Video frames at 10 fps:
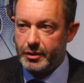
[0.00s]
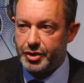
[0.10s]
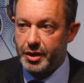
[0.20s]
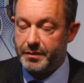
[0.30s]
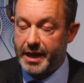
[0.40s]

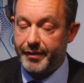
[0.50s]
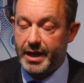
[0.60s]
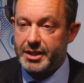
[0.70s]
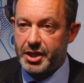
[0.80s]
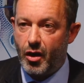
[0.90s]
To give an
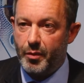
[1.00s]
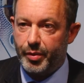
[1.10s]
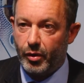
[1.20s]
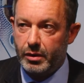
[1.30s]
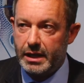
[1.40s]

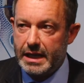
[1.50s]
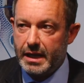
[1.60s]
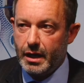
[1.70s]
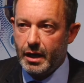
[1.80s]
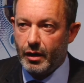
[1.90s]
example,
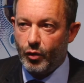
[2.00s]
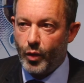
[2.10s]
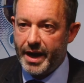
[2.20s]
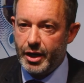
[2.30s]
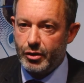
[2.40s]

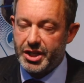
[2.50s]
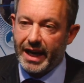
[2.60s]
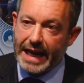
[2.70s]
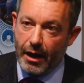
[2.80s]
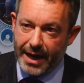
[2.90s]
when you
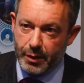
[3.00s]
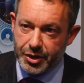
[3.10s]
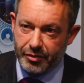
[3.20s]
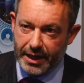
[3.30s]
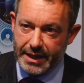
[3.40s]
take out an
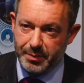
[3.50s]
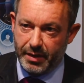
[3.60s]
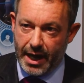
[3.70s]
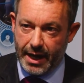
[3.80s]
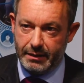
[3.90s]
equity release
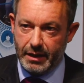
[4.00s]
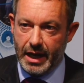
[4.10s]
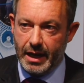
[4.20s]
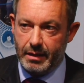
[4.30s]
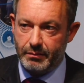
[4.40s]
plan,
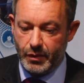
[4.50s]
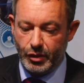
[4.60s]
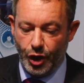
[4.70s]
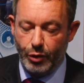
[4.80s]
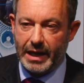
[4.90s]

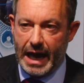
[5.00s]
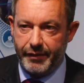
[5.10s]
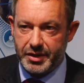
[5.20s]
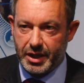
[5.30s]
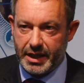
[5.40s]
you will have
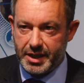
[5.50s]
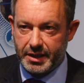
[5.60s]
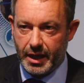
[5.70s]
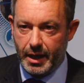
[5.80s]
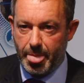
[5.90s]
a
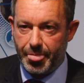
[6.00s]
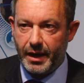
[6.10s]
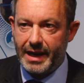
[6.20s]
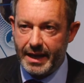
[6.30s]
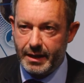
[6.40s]
solicitor, the
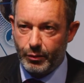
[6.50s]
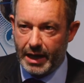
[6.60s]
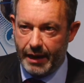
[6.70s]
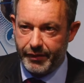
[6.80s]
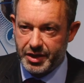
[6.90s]
lender will
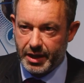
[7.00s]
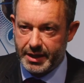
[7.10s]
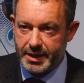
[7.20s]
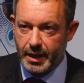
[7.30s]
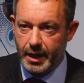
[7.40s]
have a
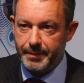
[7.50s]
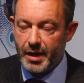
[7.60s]
solicitor,